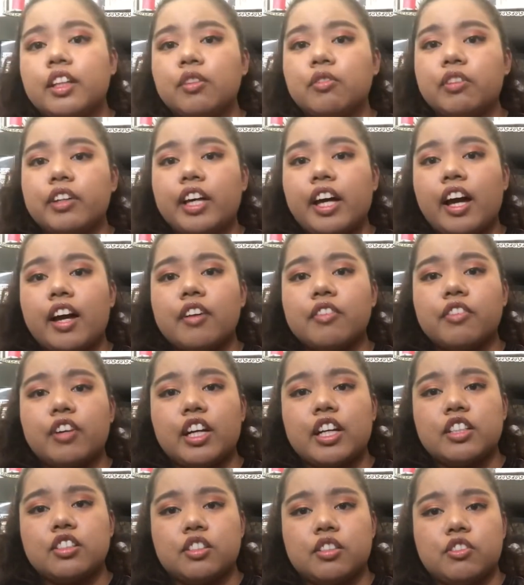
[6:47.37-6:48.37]
we have
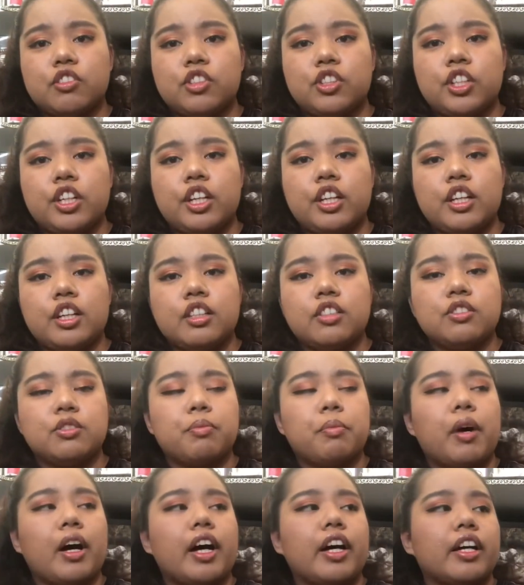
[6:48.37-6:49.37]
Ace of Shades
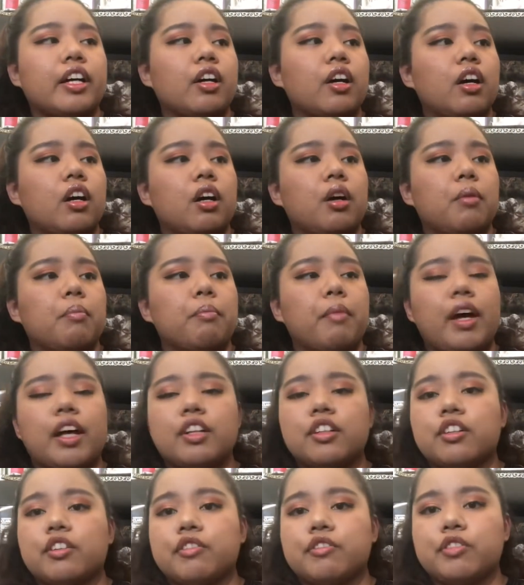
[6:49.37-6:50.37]
by
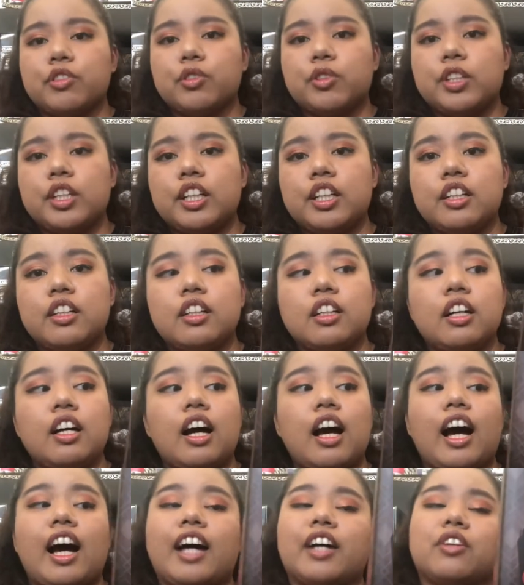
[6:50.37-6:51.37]
Amanda Foody.
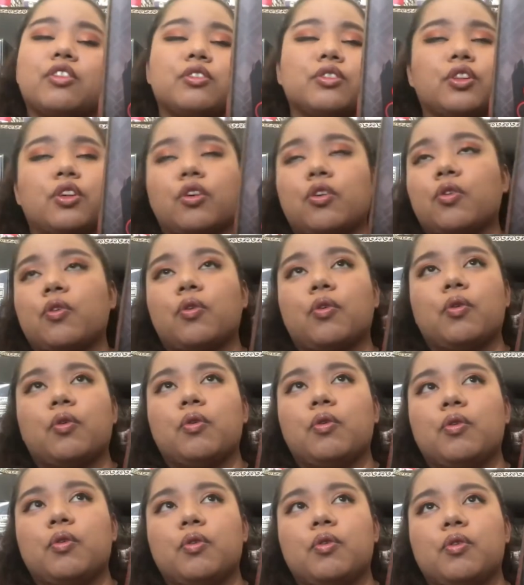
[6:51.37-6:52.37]
I don't know
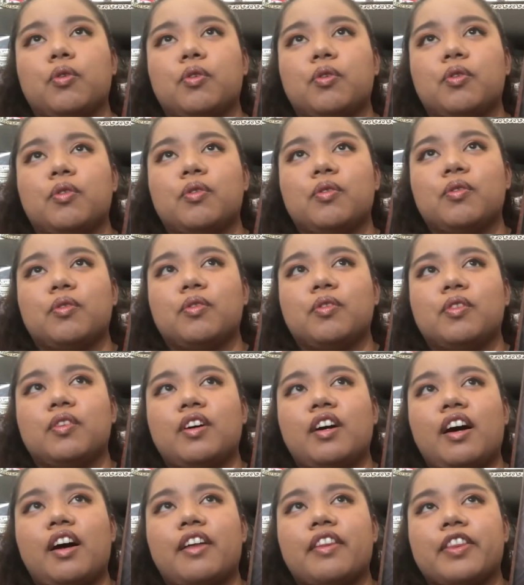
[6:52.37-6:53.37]

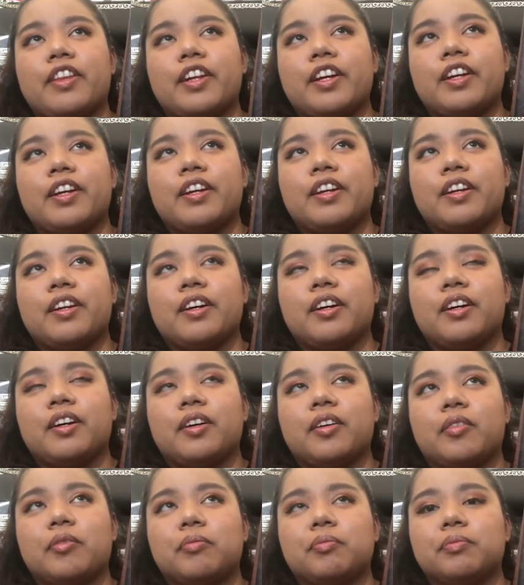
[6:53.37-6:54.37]
the
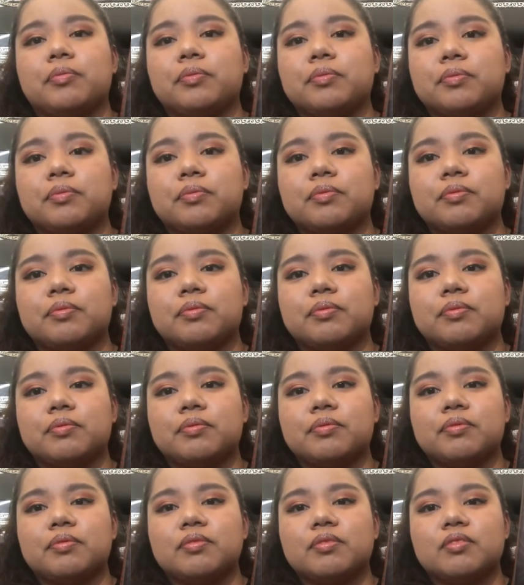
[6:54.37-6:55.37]
um,
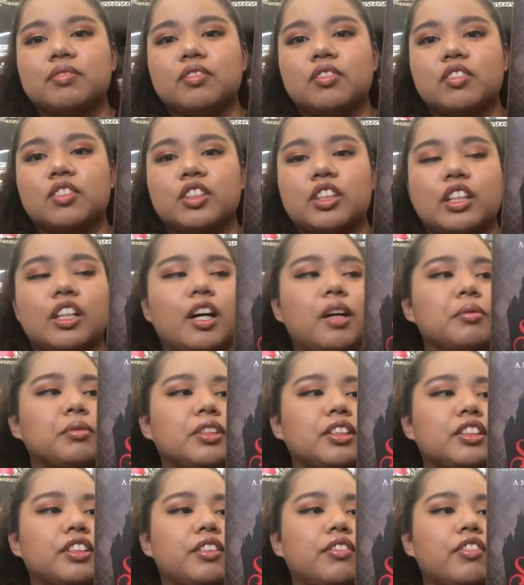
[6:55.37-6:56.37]

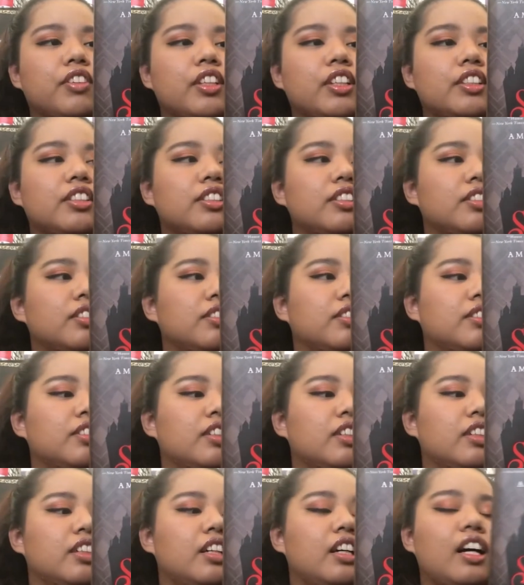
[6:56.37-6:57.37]
synopsis of this.
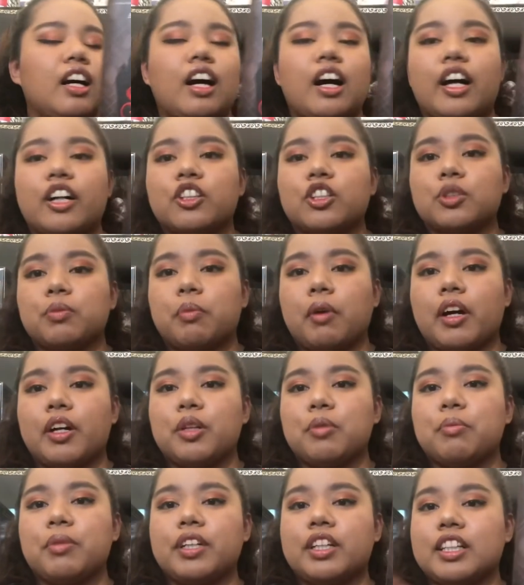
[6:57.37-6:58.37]
I just bought
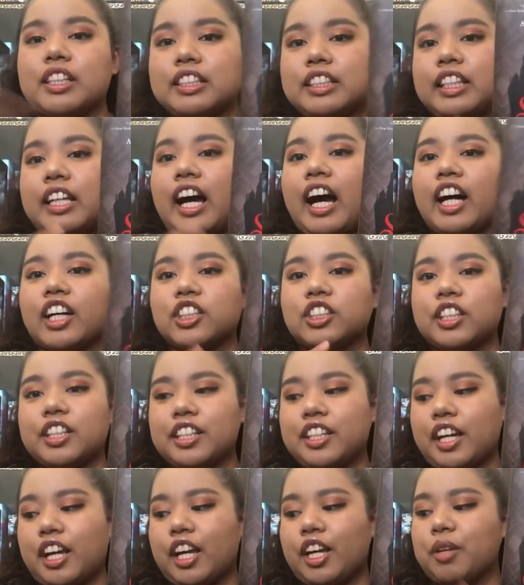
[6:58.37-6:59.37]
it because it actually
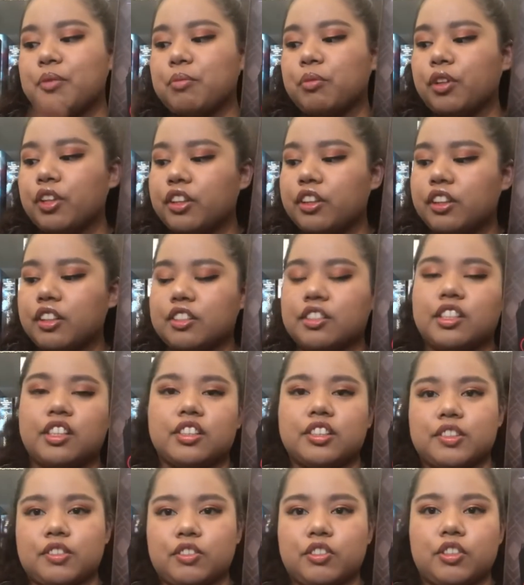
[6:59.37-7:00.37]
came with The
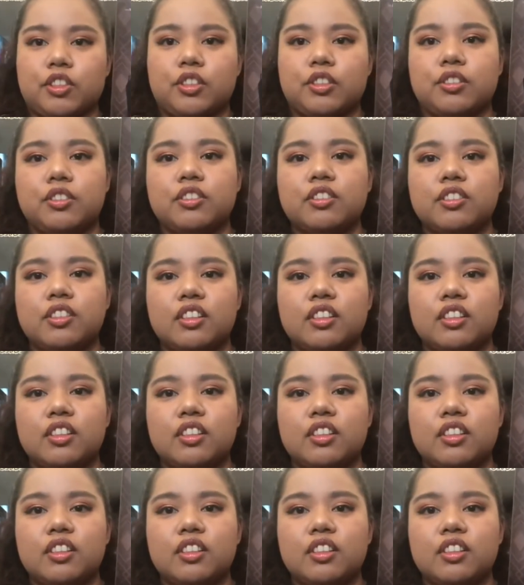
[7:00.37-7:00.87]
Six of Crows.